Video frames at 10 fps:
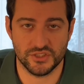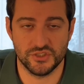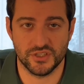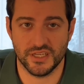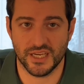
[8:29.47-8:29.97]

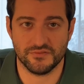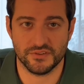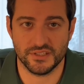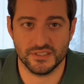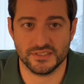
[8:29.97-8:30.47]
you can get for
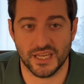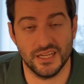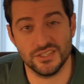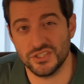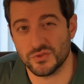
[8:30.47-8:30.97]
these.
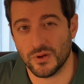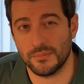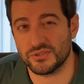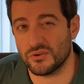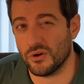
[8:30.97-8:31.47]
Engine
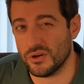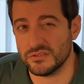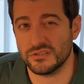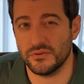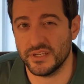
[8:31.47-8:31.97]
swaps are
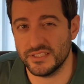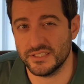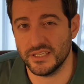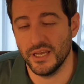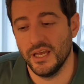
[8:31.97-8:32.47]
also
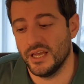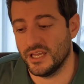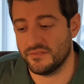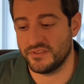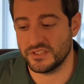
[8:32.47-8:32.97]
easy.
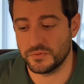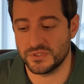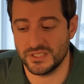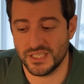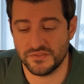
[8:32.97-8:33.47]
If this
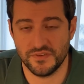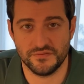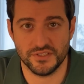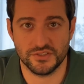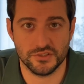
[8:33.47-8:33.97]
was an
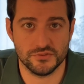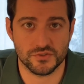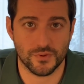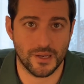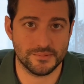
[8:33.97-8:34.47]
S52
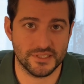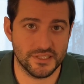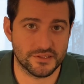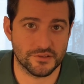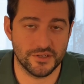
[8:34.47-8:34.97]
swapped
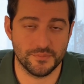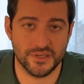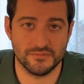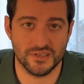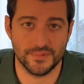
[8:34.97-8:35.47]
E30
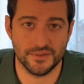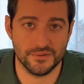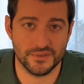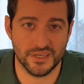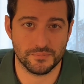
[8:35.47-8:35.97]

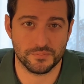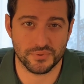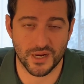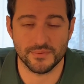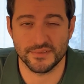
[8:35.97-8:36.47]
BMW, it
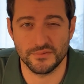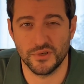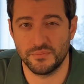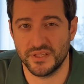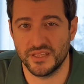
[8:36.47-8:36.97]
probably
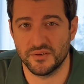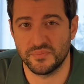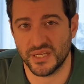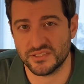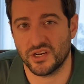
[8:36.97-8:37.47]
would be the
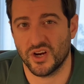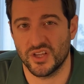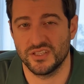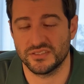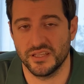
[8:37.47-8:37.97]
best car
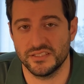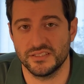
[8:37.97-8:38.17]
on this list,